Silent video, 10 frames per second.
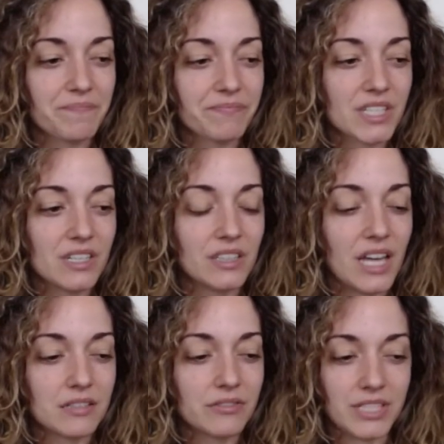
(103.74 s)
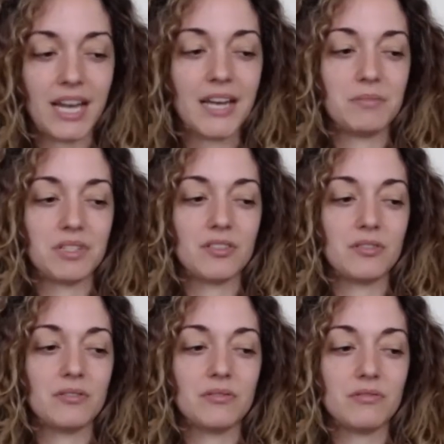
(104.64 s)
A lot of time
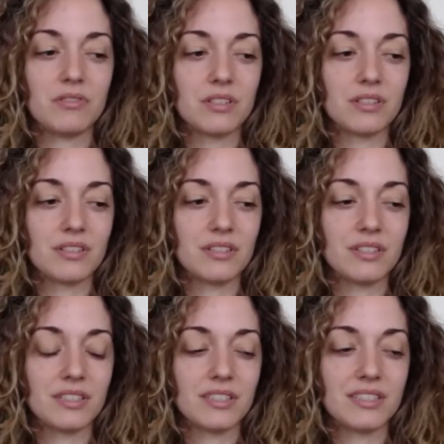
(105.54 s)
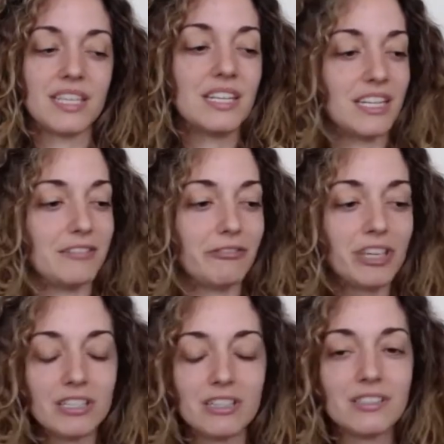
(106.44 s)
to sit and
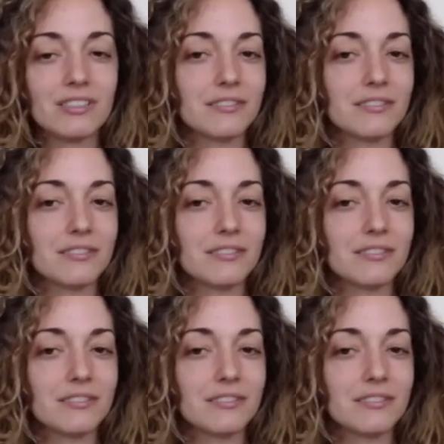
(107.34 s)
feel